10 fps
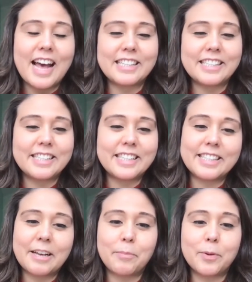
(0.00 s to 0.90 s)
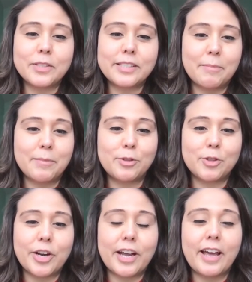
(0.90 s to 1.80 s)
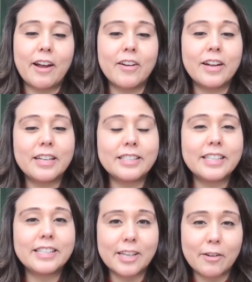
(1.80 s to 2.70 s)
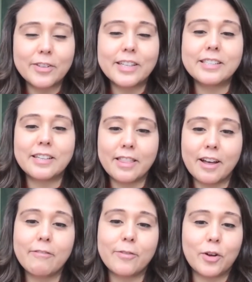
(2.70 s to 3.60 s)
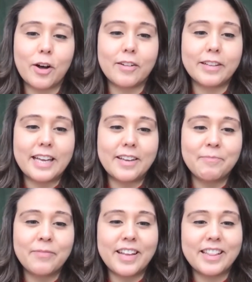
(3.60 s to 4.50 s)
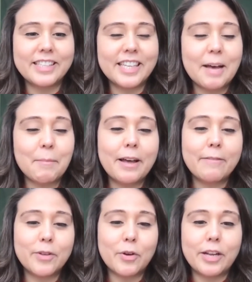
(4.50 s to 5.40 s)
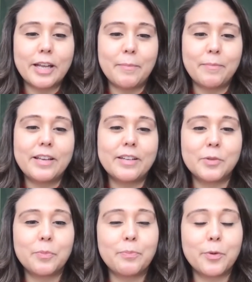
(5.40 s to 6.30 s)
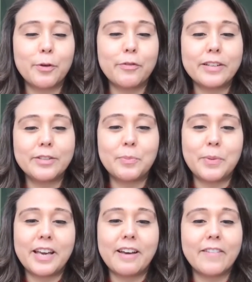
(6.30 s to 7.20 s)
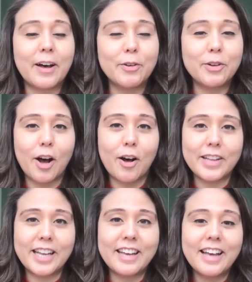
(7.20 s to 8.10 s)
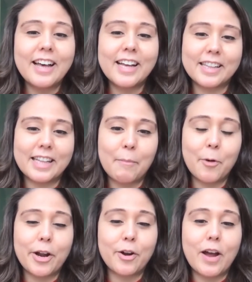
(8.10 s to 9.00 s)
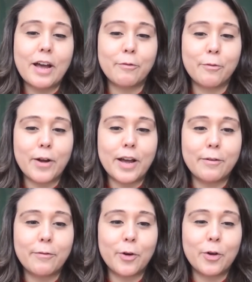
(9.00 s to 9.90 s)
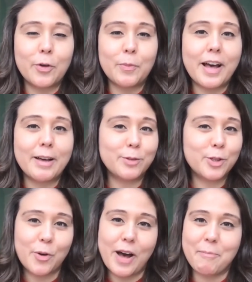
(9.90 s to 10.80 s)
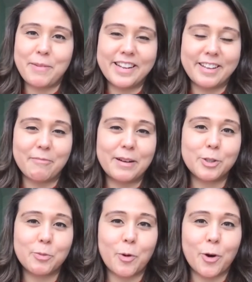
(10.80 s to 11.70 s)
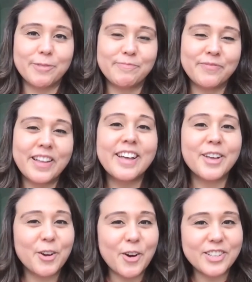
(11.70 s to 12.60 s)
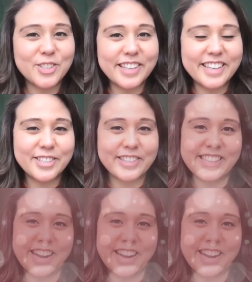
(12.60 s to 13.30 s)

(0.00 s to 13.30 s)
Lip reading: As these examples demonstrate, Aaron is a selfless, thoughtful colleague. In the time I have known him, he has proven to be a valued colleague, collaborator, and friend for whom I am so happy to give my support. Congratulations,